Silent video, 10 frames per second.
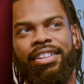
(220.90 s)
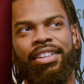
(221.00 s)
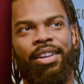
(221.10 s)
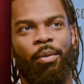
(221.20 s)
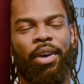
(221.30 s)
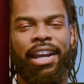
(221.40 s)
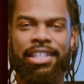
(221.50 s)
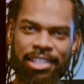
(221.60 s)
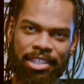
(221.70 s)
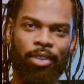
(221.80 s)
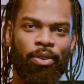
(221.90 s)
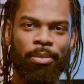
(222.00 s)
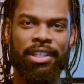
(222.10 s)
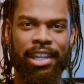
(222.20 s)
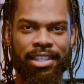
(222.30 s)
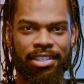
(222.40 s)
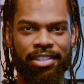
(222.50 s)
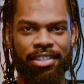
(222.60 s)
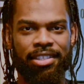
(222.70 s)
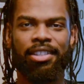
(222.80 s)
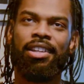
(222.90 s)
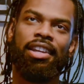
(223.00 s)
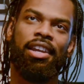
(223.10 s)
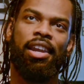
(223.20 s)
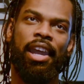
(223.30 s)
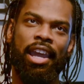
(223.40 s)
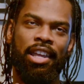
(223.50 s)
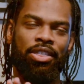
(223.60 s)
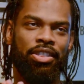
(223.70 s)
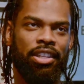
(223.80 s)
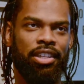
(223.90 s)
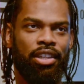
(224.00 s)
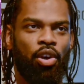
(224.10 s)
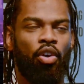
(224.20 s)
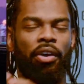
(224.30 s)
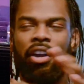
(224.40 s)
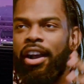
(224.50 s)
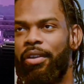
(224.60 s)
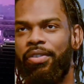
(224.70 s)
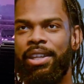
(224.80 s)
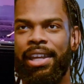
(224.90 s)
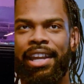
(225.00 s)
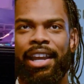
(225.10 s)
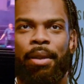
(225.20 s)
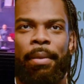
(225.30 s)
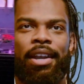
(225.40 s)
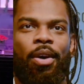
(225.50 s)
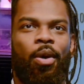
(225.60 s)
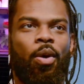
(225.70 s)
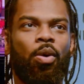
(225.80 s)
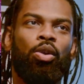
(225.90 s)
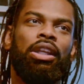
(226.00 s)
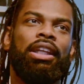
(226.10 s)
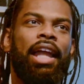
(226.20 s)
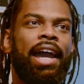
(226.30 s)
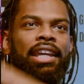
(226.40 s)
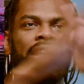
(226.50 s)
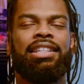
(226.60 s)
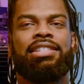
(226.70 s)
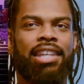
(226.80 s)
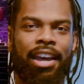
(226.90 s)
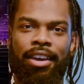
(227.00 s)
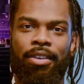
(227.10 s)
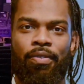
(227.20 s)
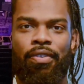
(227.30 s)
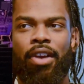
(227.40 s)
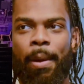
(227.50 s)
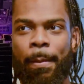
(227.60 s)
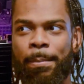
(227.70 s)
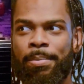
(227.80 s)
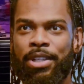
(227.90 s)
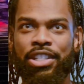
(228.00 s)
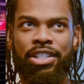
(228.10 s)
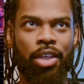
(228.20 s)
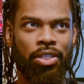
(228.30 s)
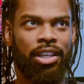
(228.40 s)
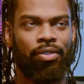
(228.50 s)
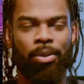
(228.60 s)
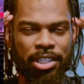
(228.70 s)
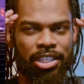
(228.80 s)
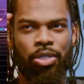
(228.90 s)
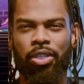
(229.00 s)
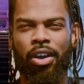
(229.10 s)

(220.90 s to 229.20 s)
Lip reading: what I see from the dances and the choreography, and I can make a whole lighting design from nothing, from just a thought,